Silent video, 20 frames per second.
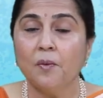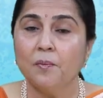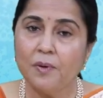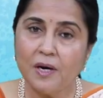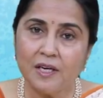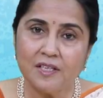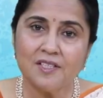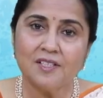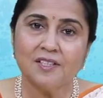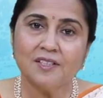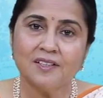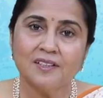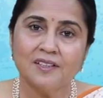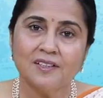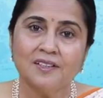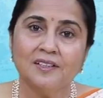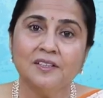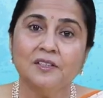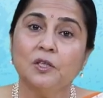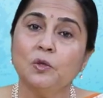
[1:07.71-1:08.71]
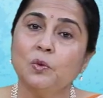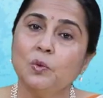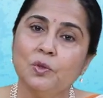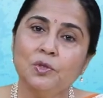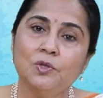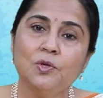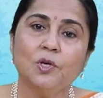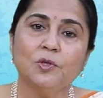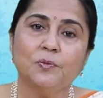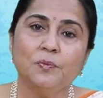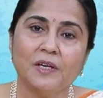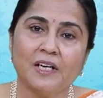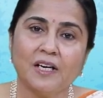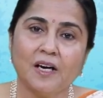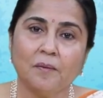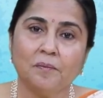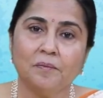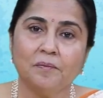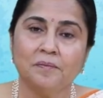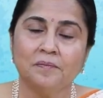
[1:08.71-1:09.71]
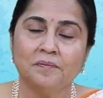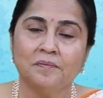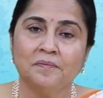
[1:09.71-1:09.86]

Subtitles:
but they could not become.